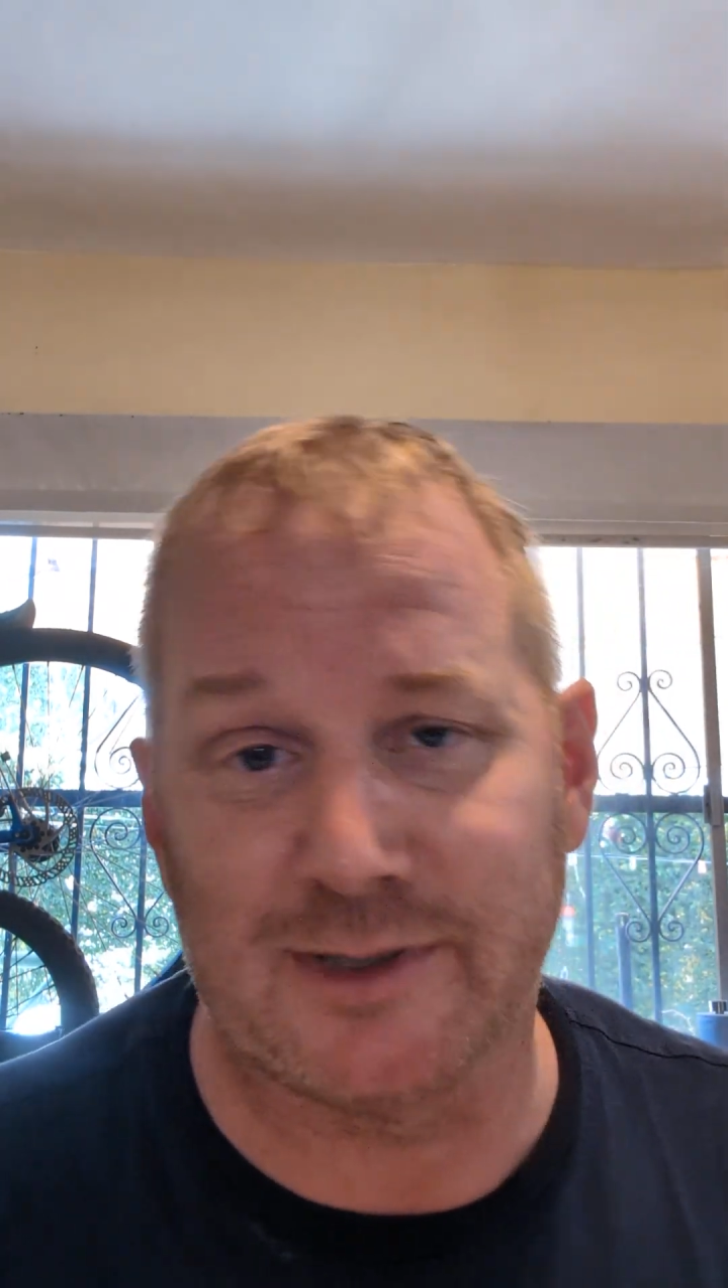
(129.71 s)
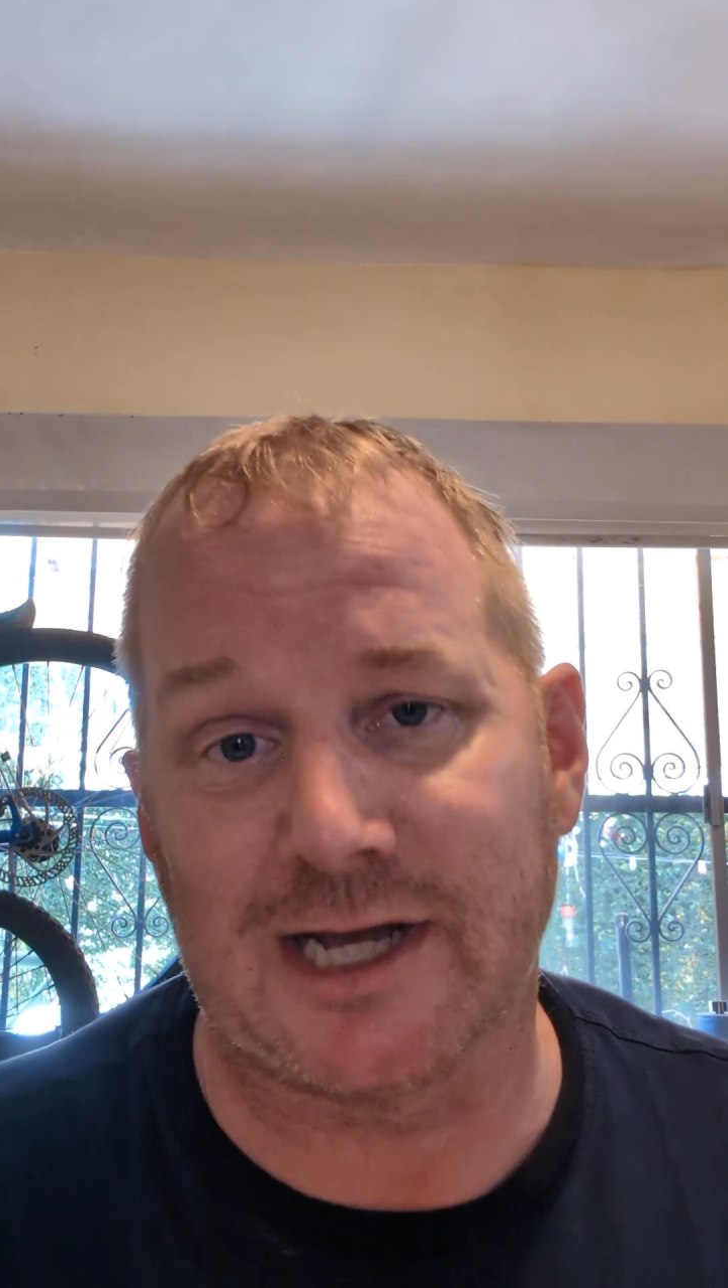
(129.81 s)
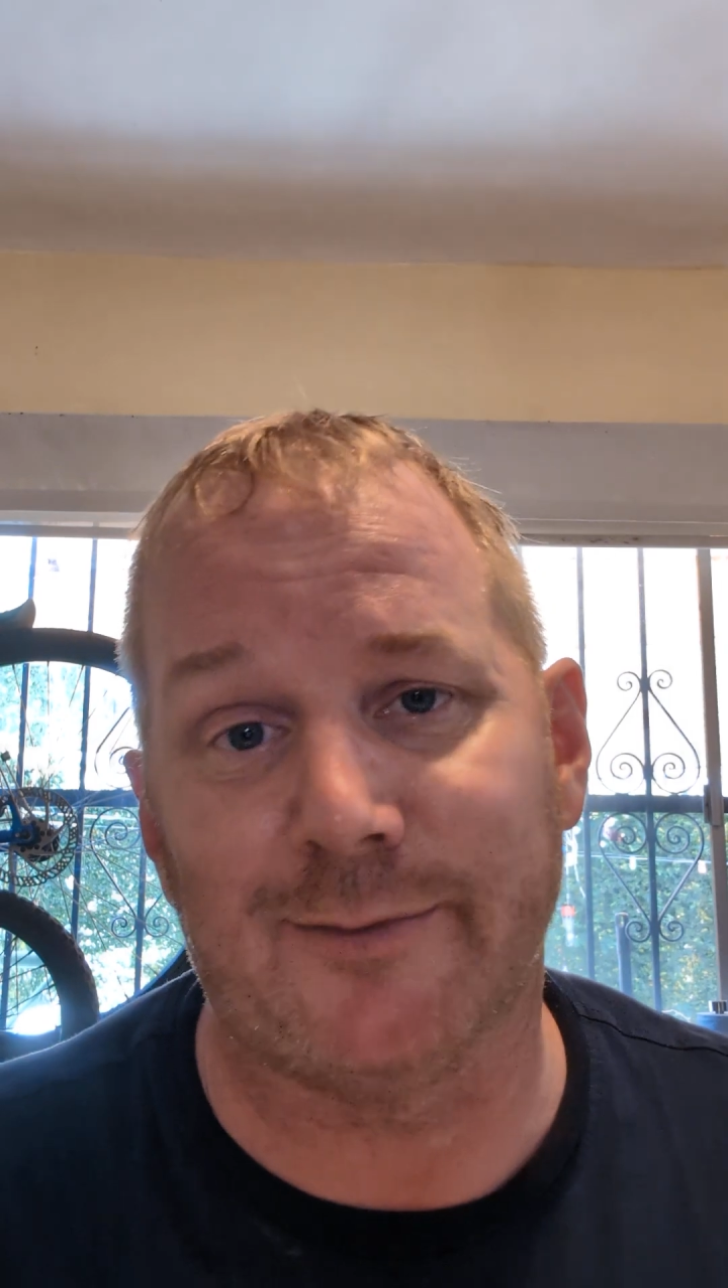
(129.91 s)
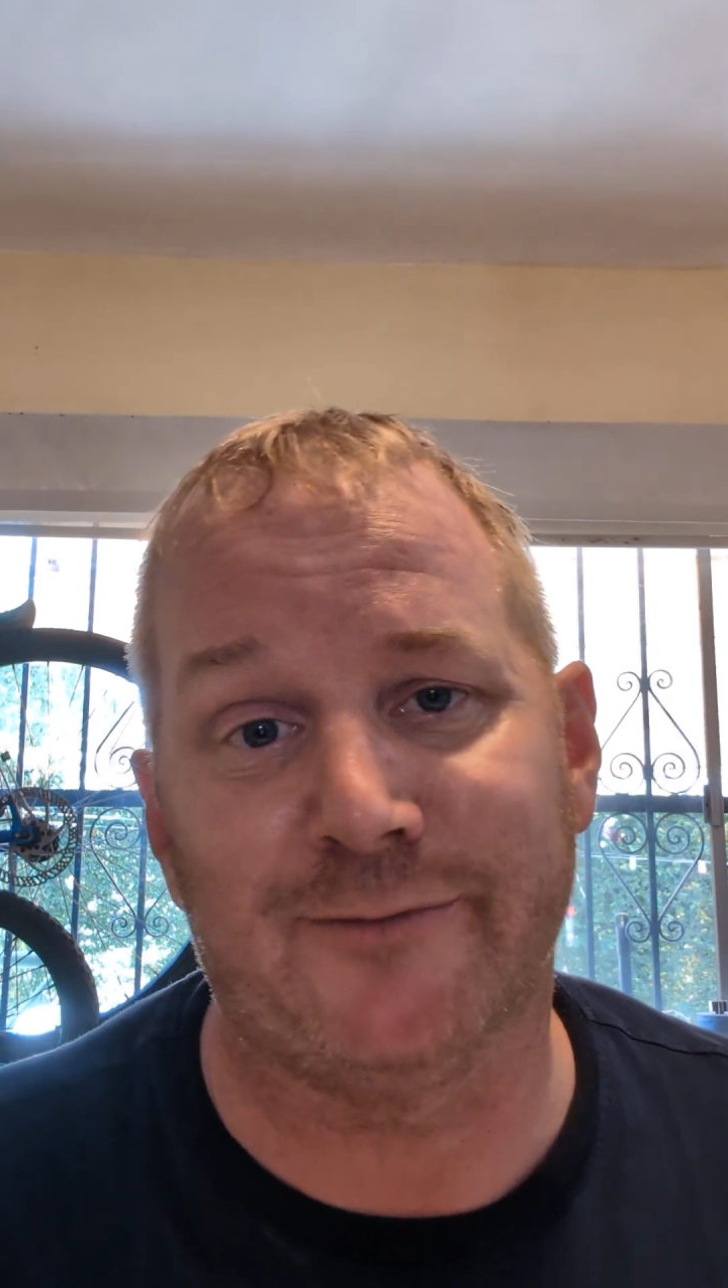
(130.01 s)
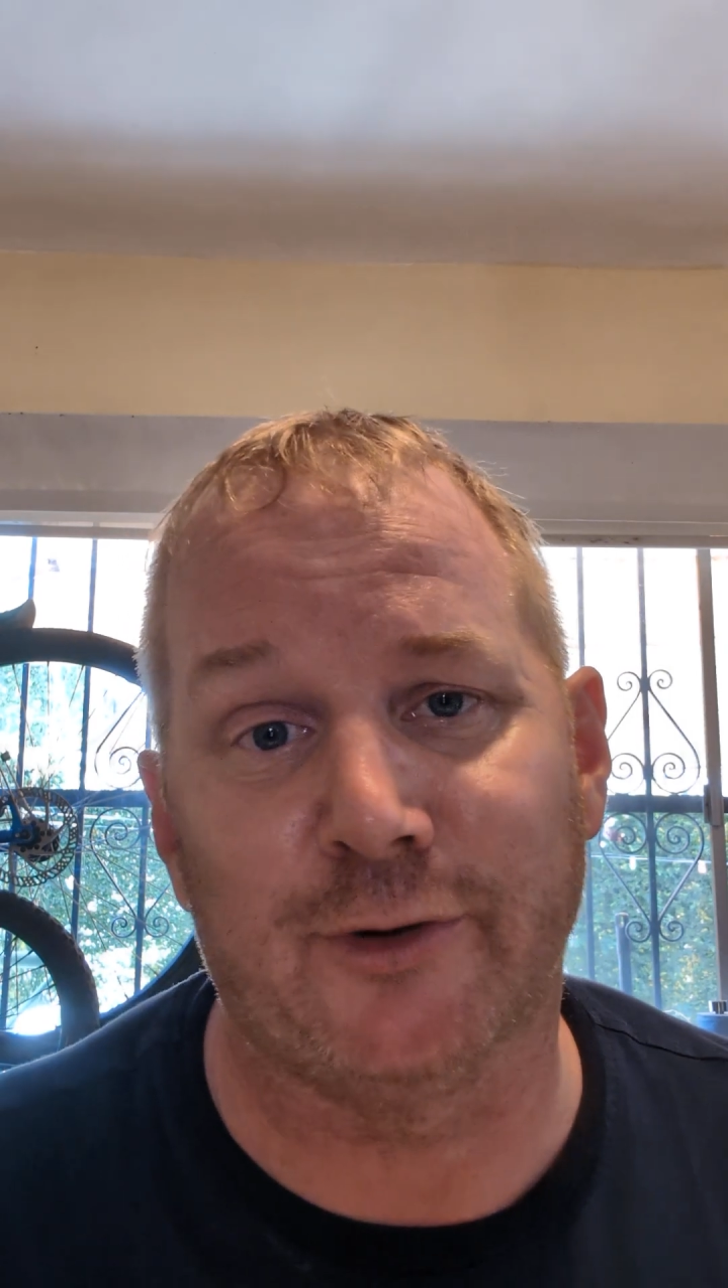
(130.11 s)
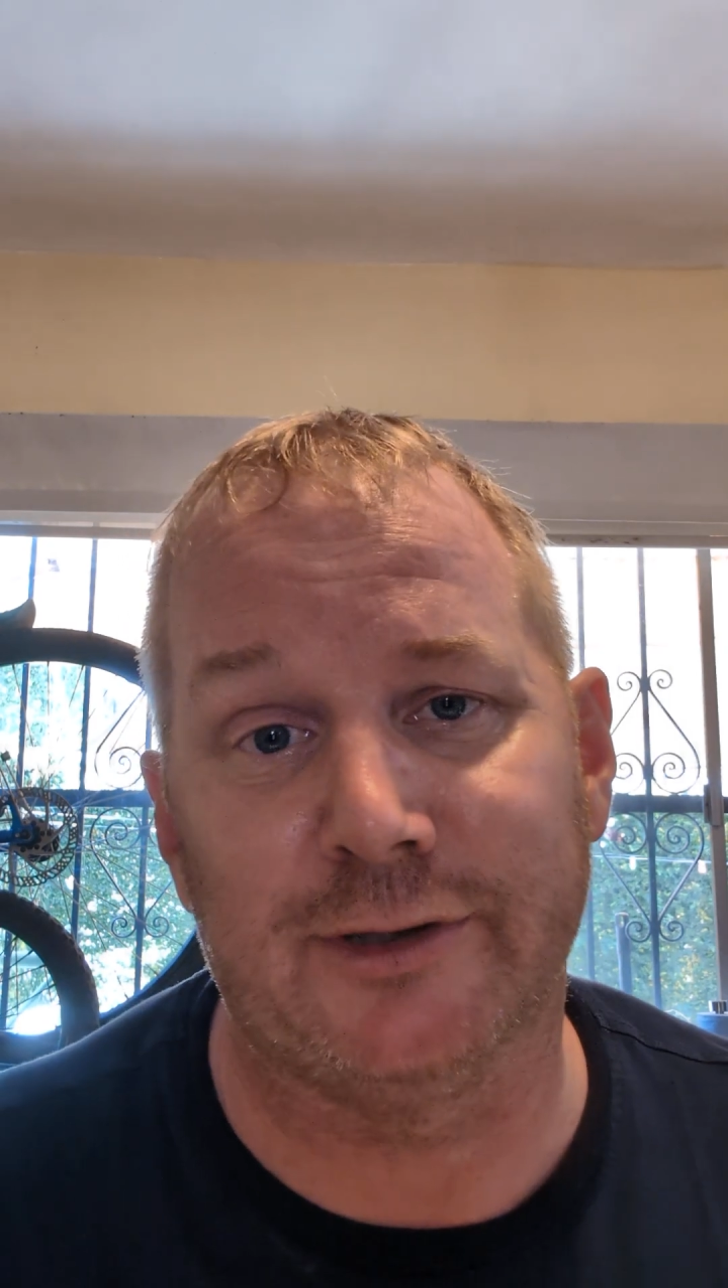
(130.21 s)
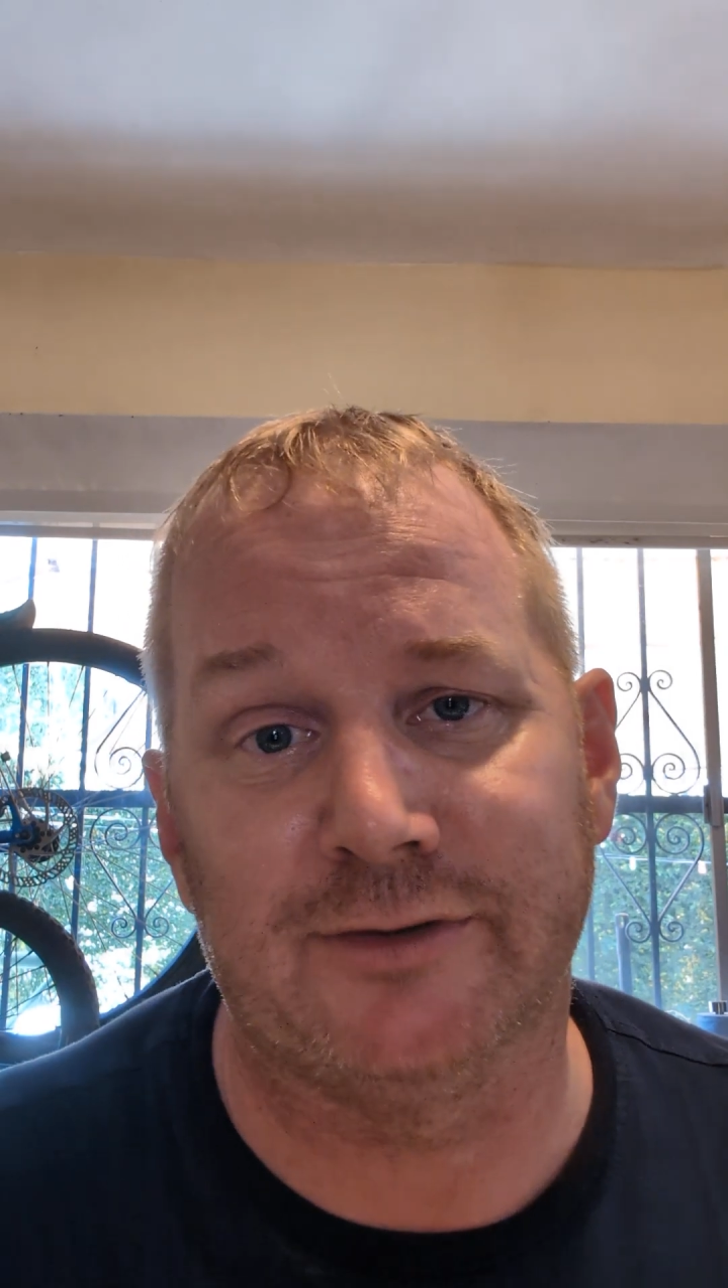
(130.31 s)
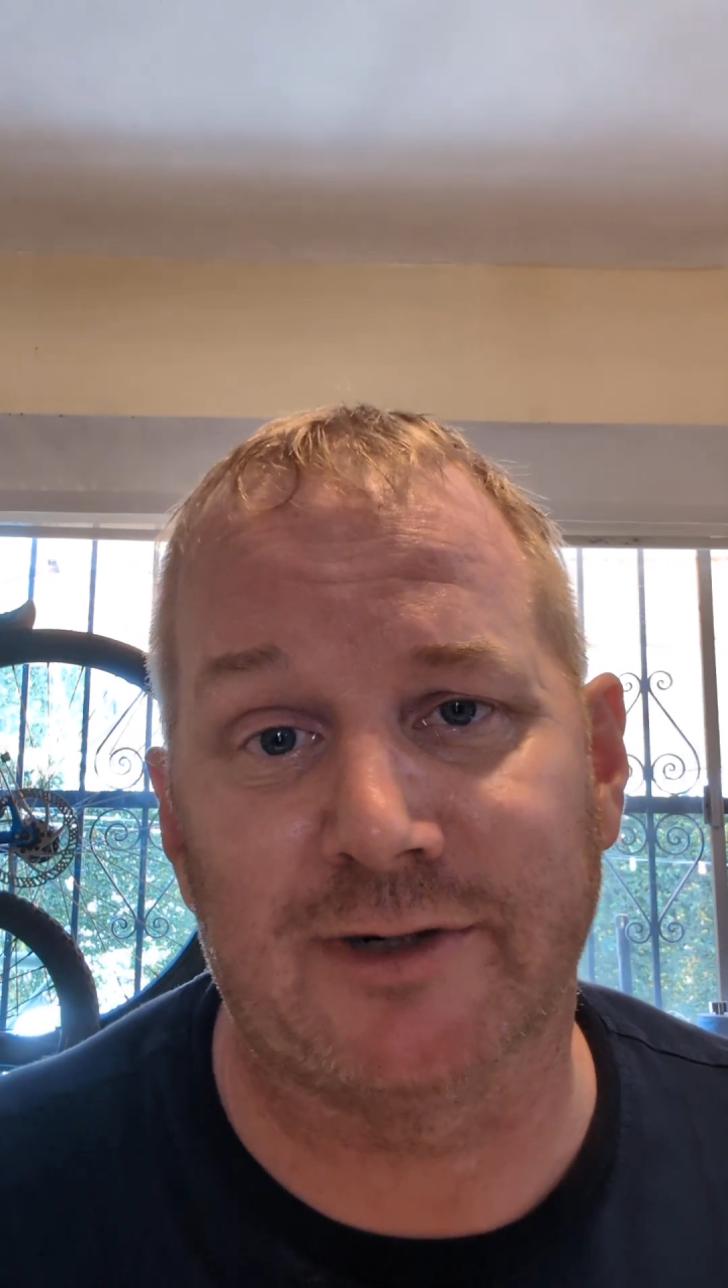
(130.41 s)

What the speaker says: the guy before you didn't